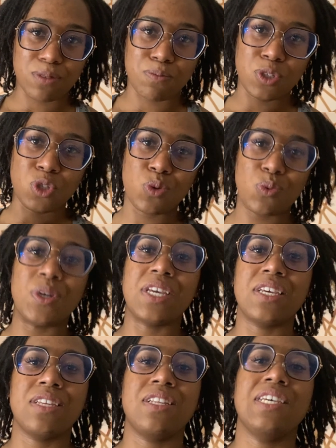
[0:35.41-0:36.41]

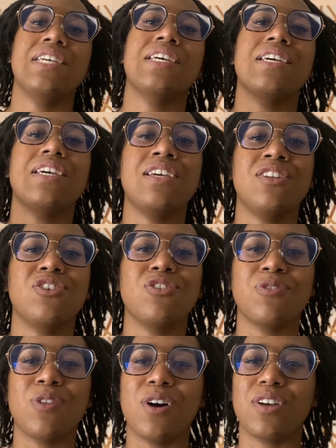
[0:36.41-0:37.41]
between
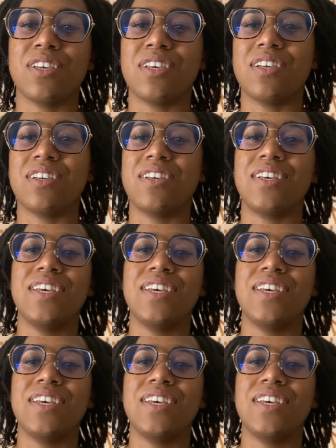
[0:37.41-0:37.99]
interlocking